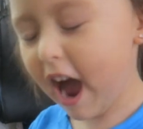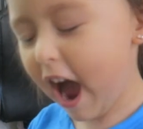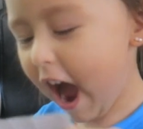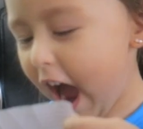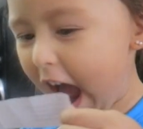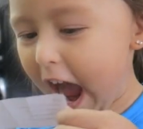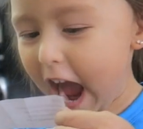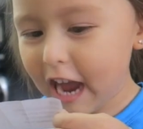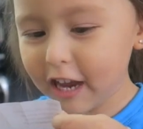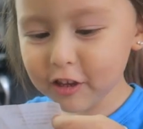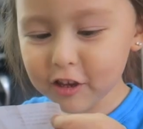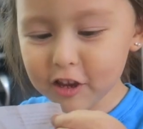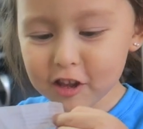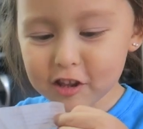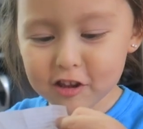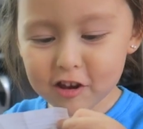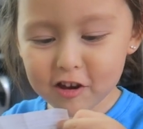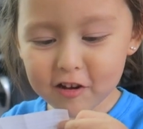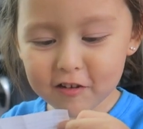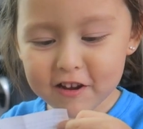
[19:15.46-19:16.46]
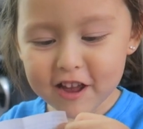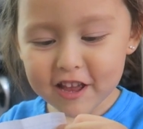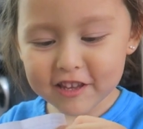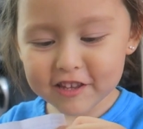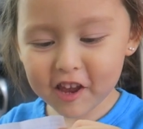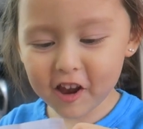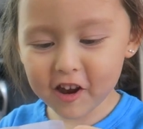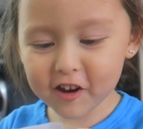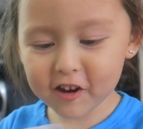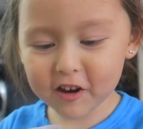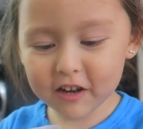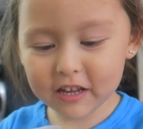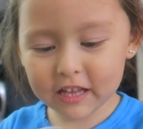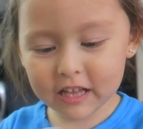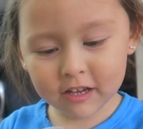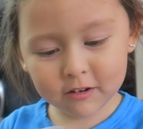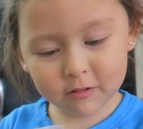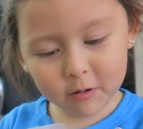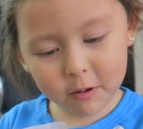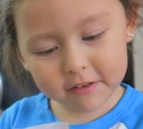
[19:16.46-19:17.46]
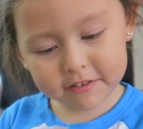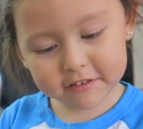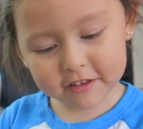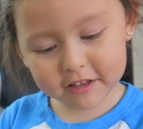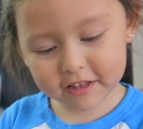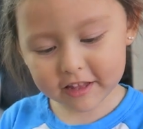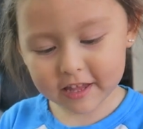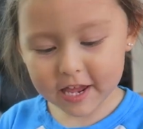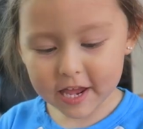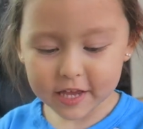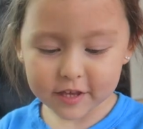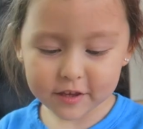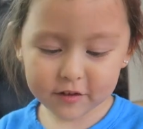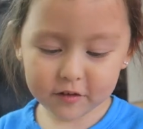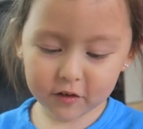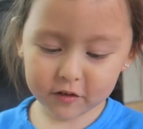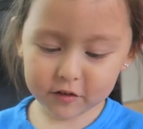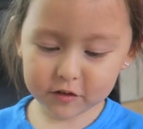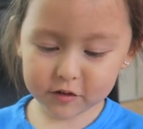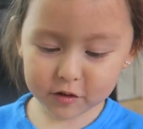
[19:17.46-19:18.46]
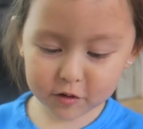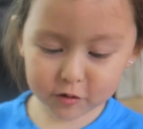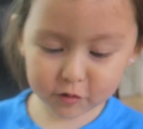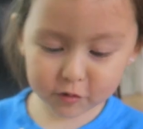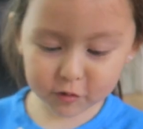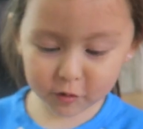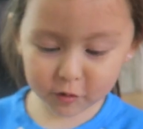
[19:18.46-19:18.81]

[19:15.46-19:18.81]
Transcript: How you do say one question, so you